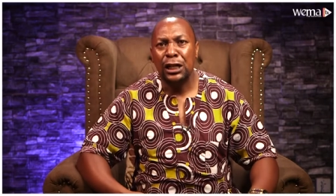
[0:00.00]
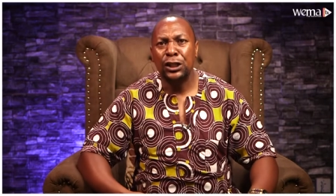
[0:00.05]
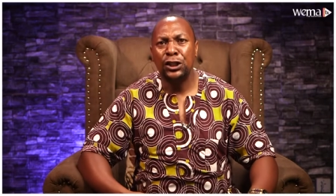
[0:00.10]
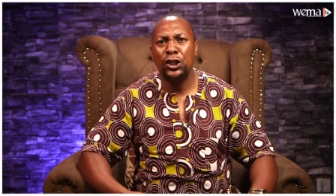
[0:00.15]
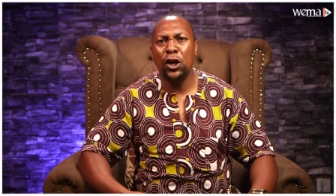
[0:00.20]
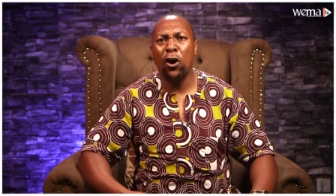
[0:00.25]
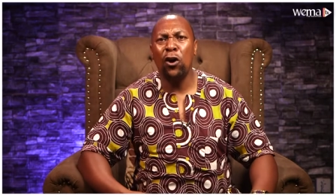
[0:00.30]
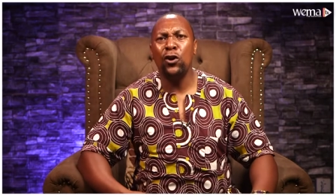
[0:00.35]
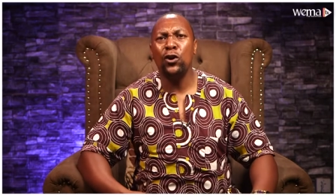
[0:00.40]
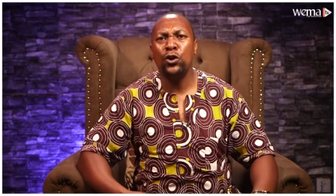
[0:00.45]

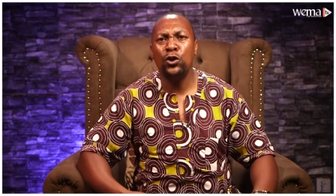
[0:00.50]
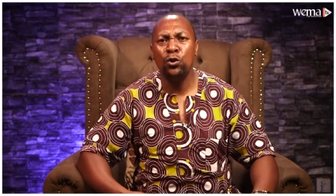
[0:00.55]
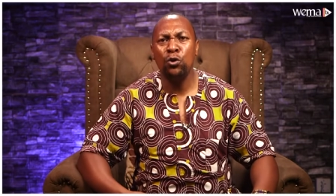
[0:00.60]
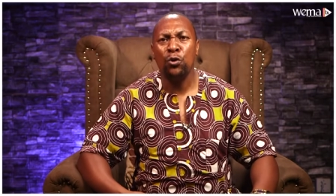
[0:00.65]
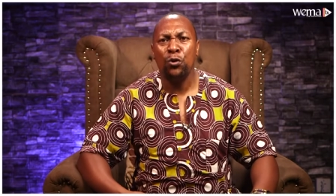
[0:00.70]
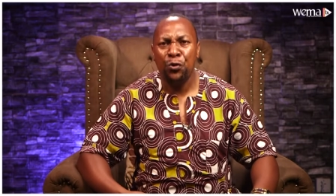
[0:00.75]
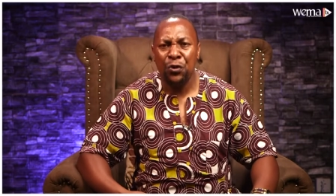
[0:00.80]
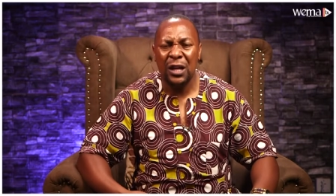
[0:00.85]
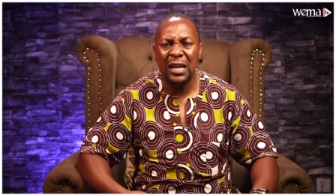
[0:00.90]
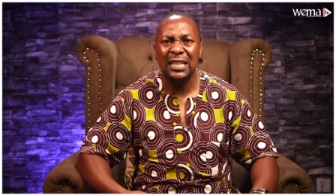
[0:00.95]
don't do
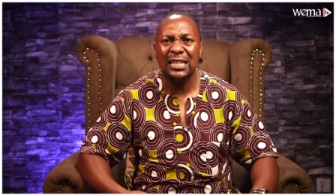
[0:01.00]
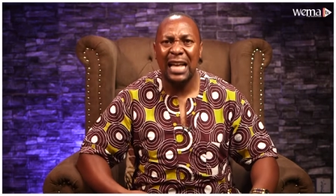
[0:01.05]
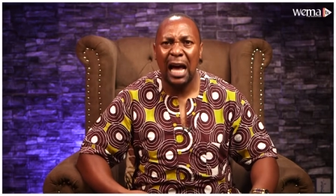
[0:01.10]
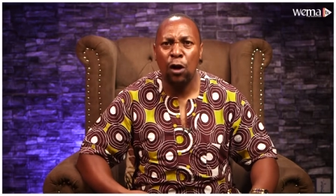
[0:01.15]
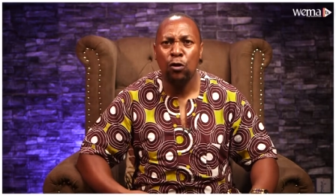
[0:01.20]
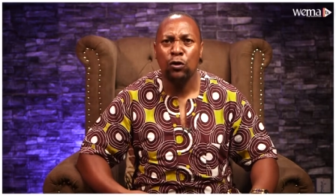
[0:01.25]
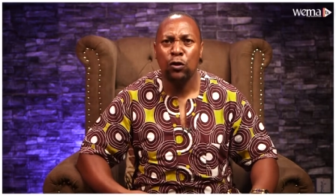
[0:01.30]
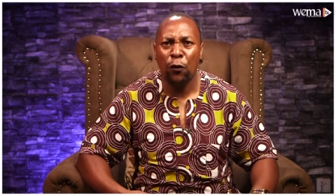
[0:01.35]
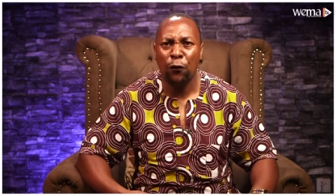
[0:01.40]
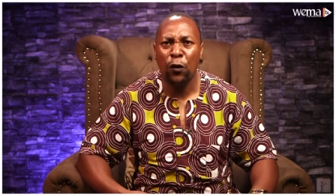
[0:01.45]
things
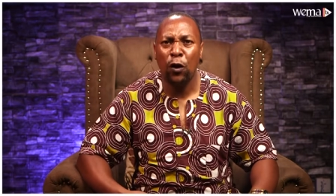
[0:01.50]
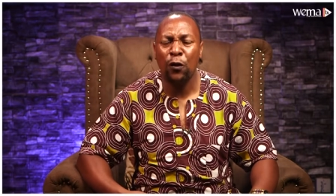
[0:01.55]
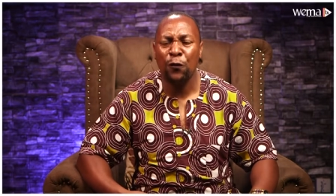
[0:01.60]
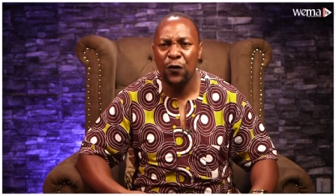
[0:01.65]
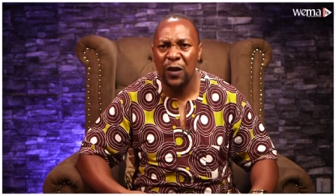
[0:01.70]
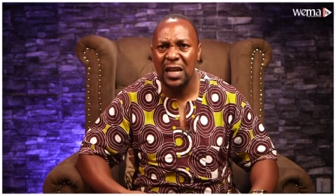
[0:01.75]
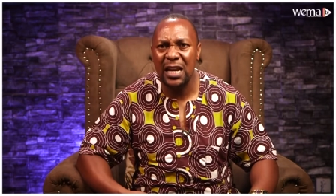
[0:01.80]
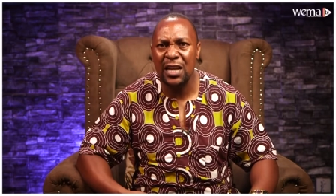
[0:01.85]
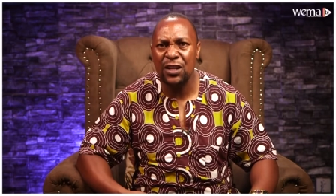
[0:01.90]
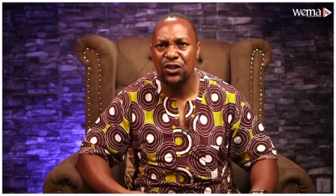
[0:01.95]
out of
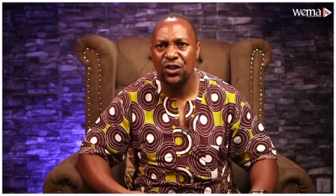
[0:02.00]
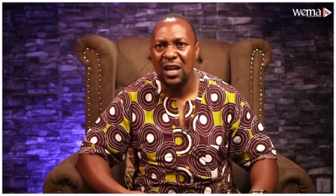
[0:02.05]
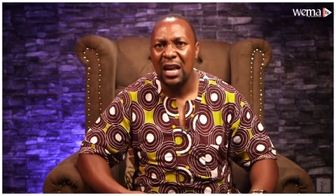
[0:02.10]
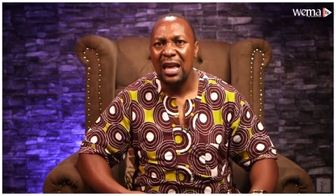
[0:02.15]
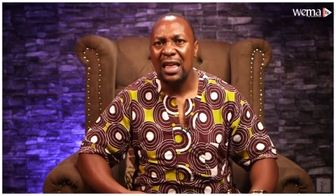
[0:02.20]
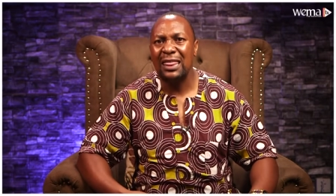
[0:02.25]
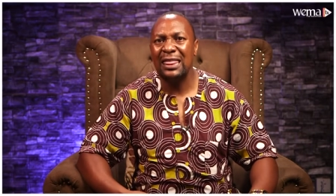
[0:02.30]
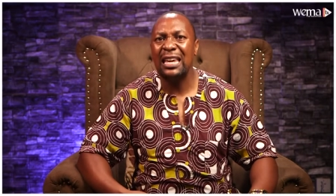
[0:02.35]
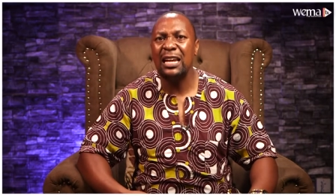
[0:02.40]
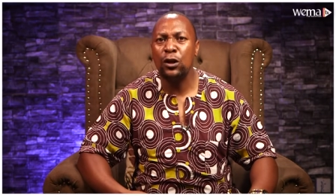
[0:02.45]
convenience.
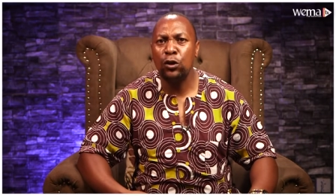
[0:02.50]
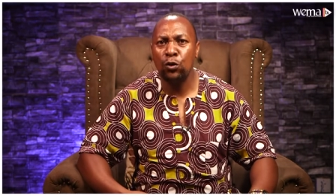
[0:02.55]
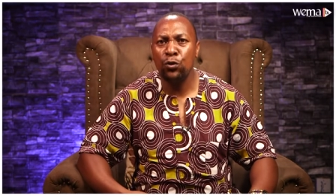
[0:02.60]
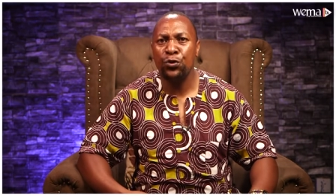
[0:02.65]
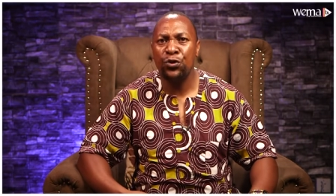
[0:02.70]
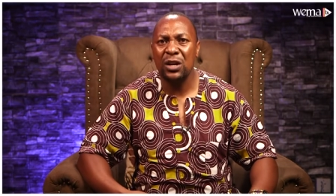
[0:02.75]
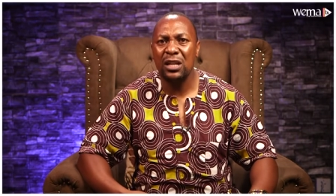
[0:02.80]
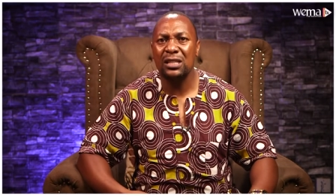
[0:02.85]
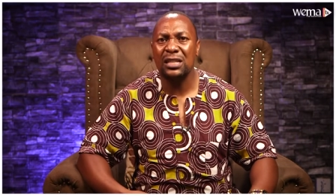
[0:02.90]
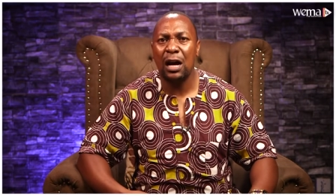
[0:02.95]
They do
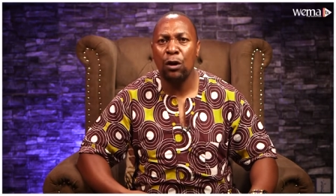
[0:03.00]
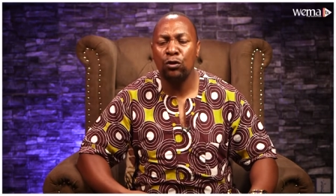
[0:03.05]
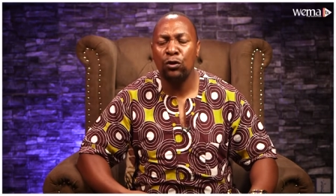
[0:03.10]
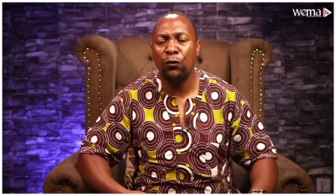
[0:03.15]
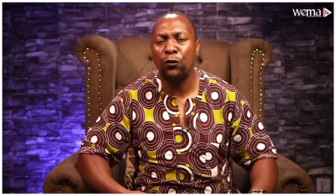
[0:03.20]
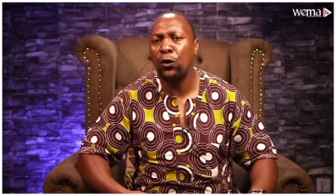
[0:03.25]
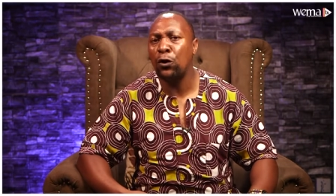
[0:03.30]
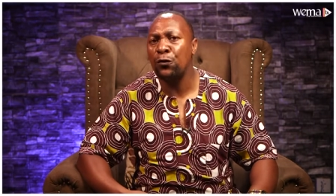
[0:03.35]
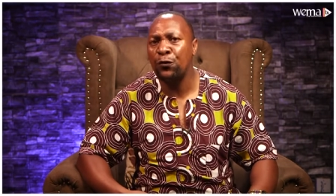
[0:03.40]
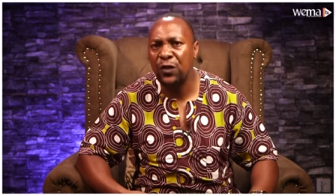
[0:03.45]
things out
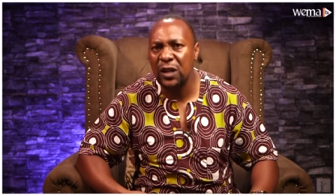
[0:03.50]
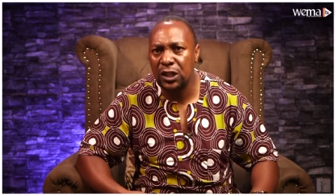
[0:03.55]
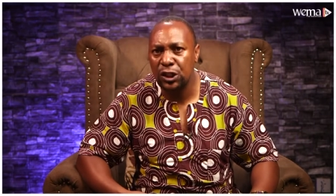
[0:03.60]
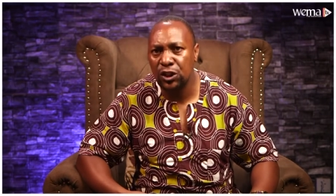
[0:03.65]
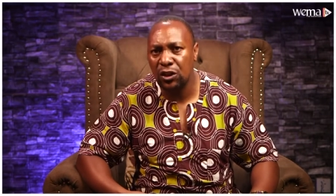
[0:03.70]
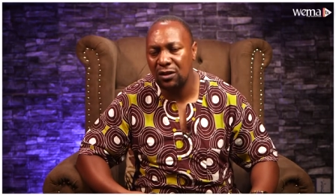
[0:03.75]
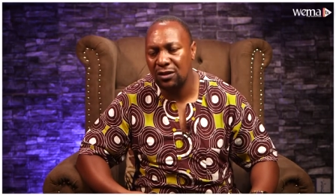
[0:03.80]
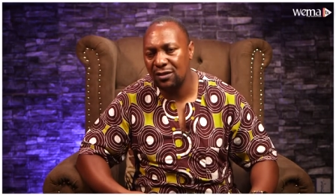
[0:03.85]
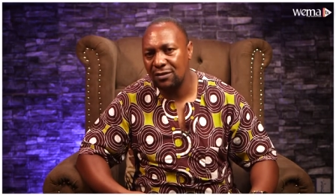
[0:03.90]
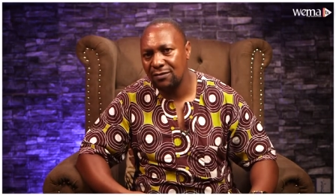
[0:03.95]
of
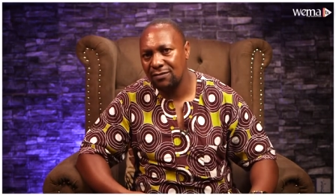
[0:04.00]
conviction.